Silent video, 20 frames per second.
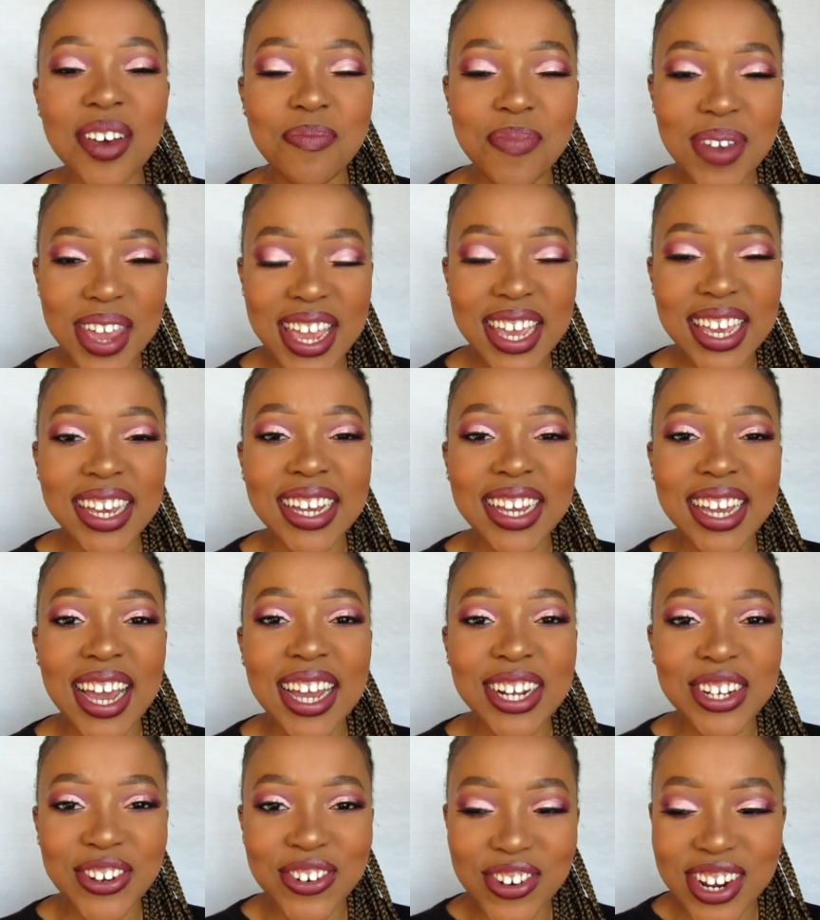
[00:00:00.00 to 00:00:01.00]
pink
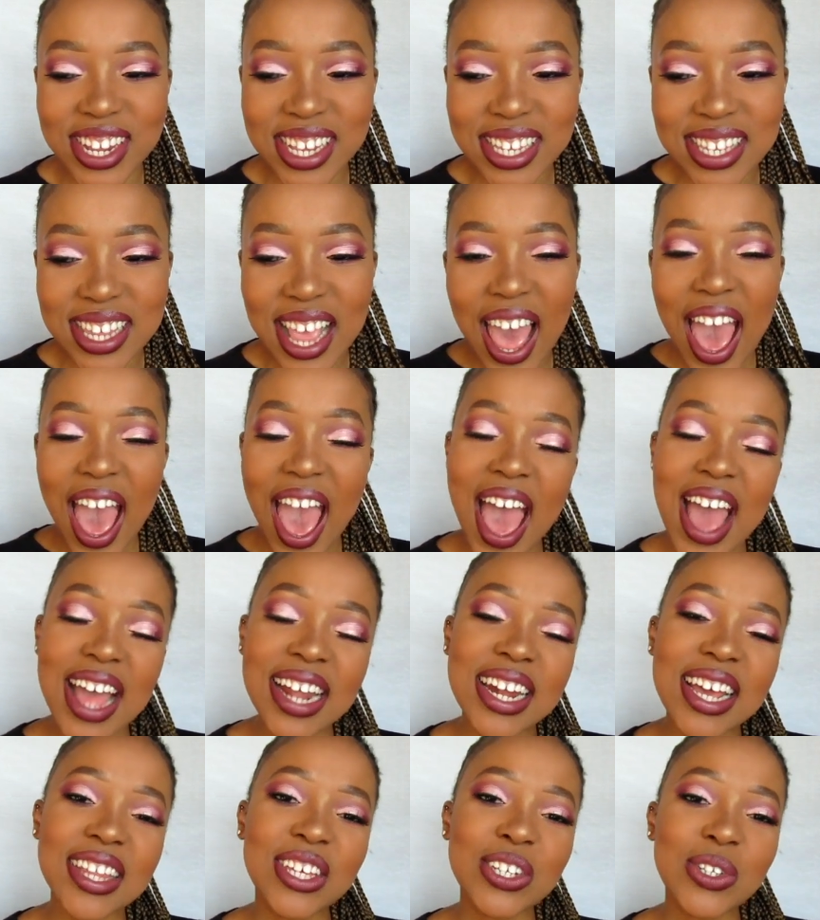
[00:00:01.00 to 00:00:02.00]
cut crease,
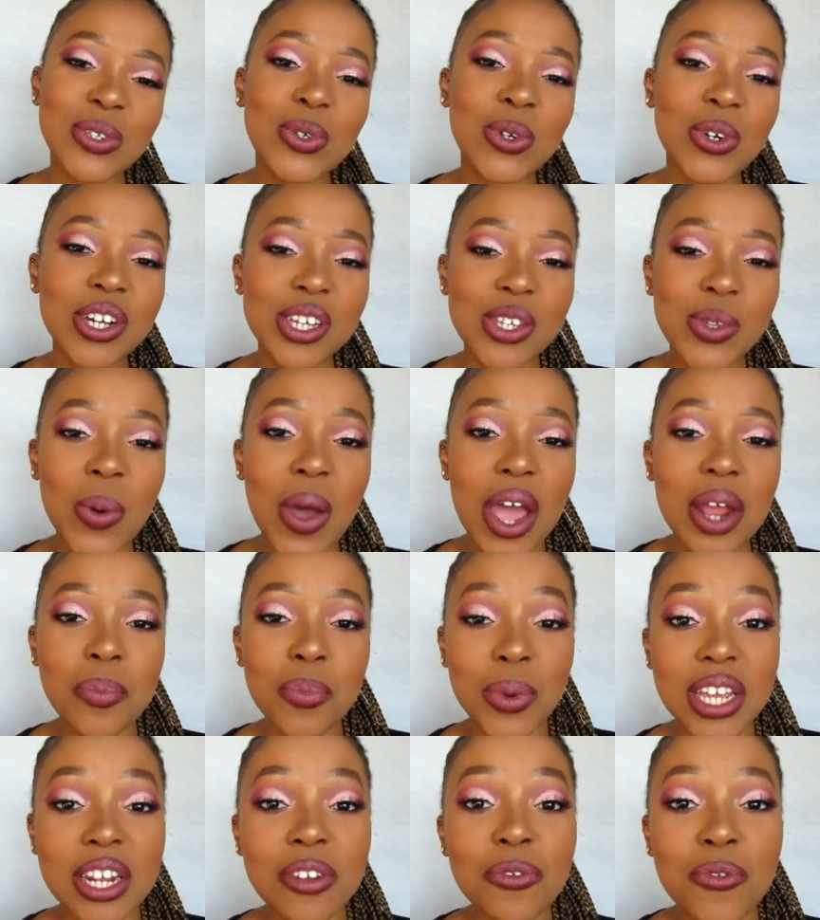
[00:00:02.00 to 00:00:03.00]
and the tutorial is quite
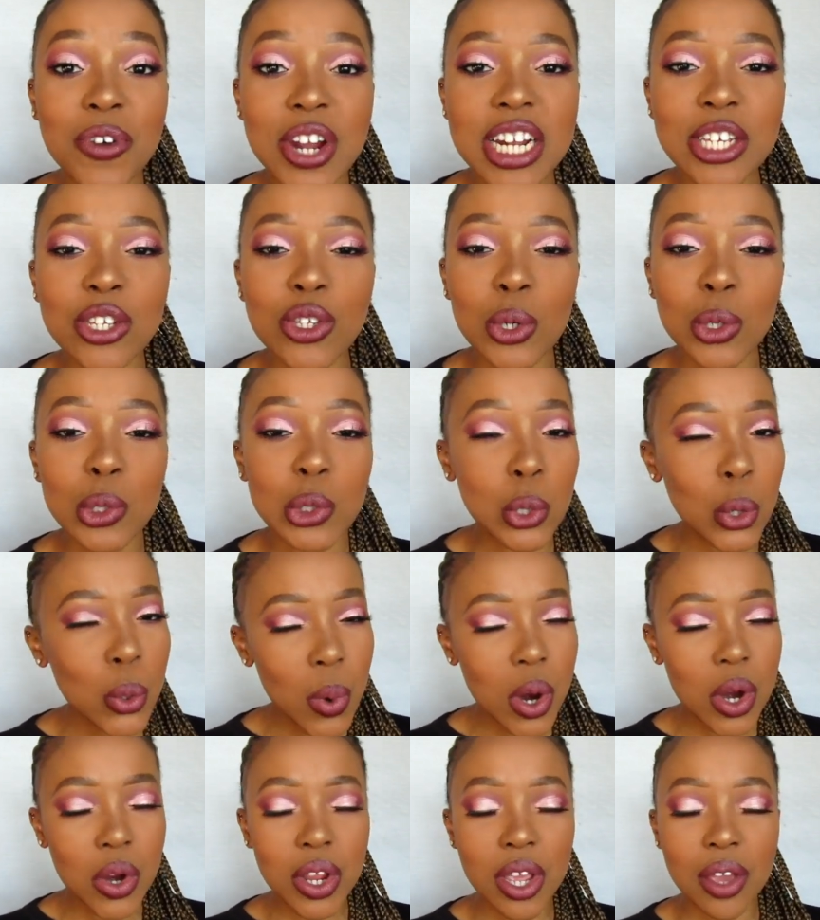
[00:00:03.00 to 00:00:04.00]
beginner friendly, so don't
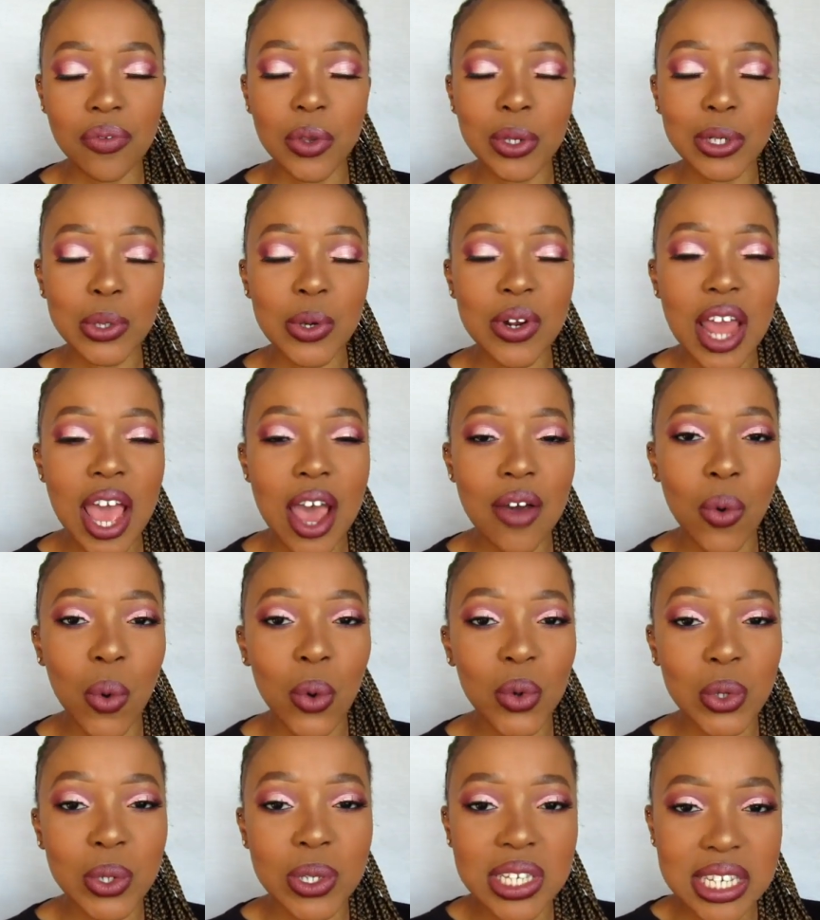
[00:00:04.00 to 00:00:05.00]
worry if you don't have all
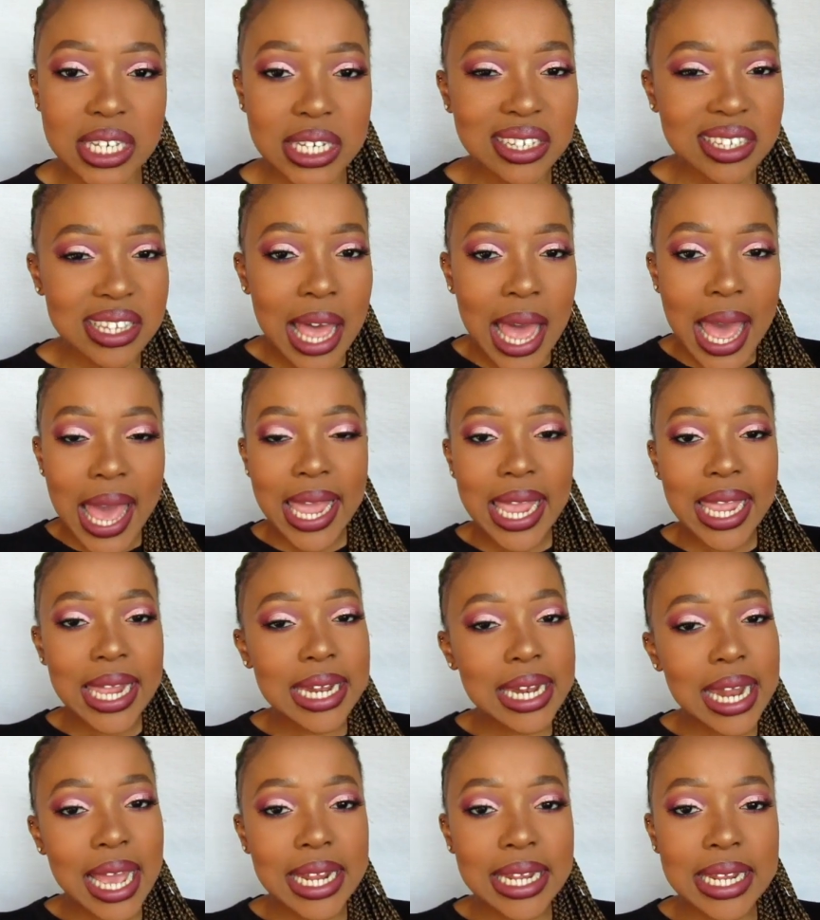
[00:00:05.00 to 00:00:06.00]
your skills in
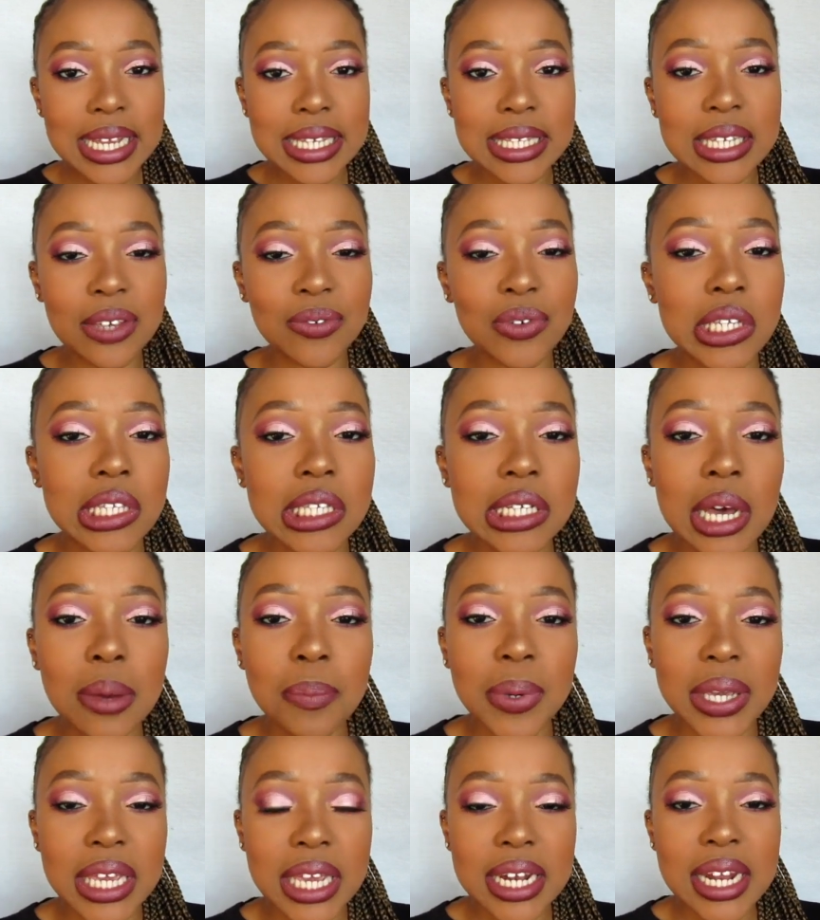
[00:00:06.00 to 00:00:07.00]
line yet. If you're still a
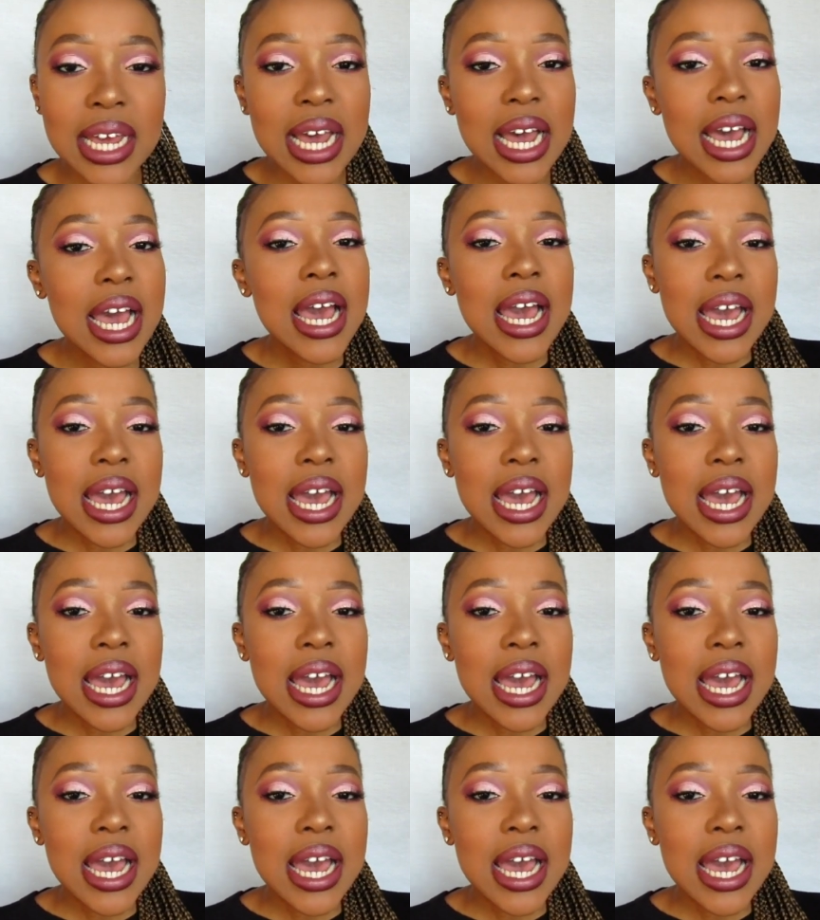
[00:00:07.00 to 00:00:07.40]
beginner,